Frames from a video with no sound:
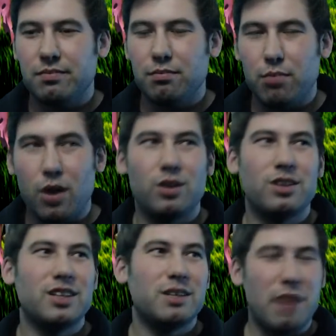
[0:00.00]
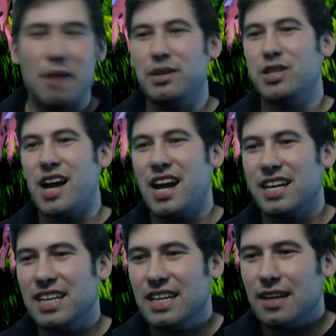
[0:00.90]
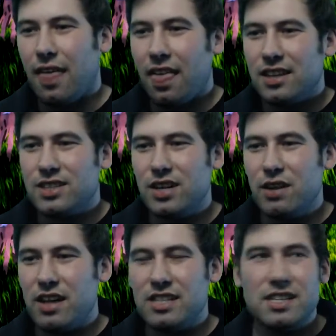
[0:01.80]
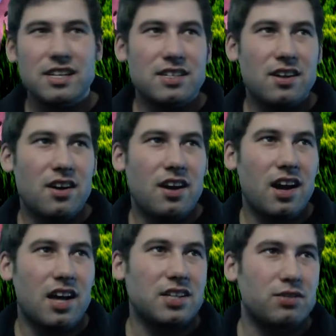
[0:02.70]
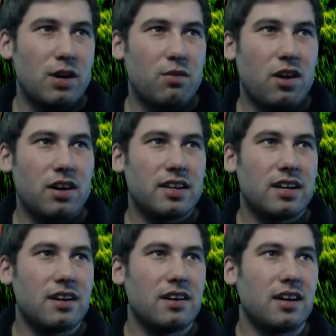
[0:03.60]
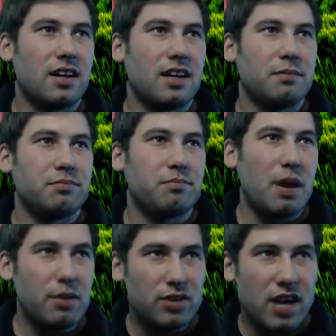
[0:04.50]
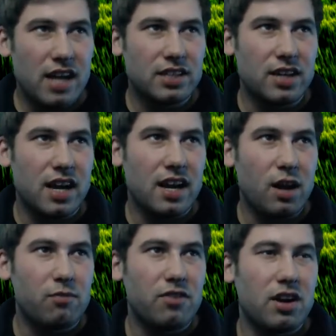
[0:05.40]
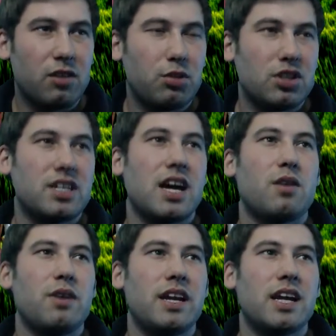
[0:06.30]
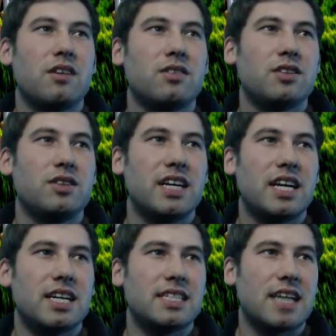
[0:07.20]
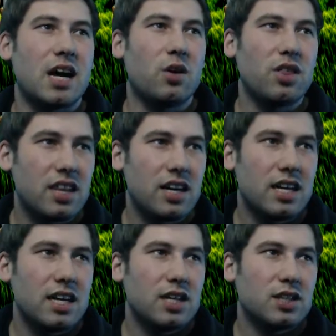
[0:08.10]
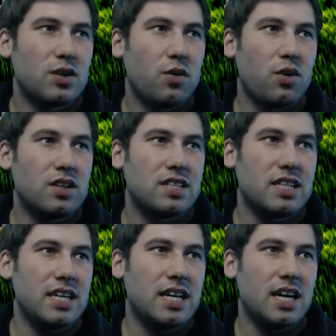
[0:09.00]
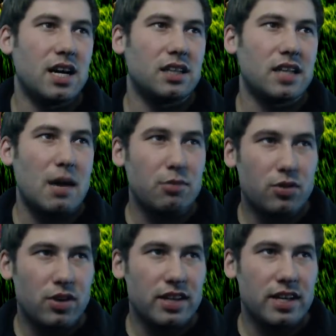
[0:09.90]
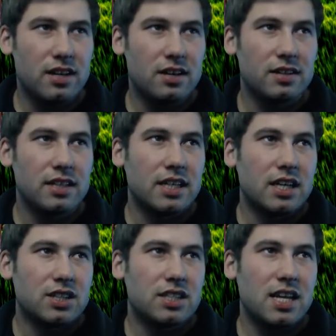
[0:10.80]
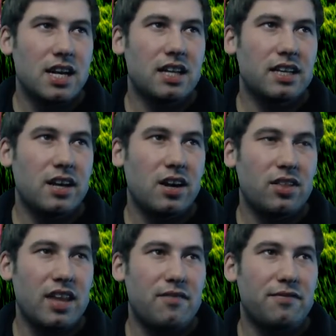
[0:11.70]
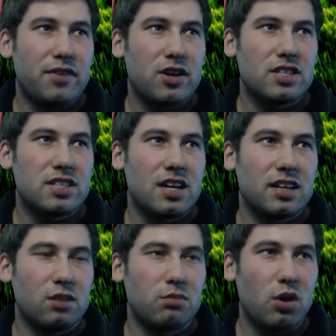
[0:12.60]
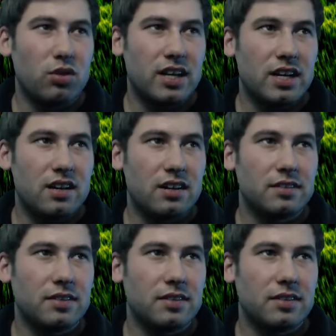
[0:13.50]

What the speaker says: bowler baby drag. So anyways, he's going to start his queen walk there, baby drag to kind of help funnel, push that queen down to the south towards the laboratory there. Just kind of clearing out that first little moat there.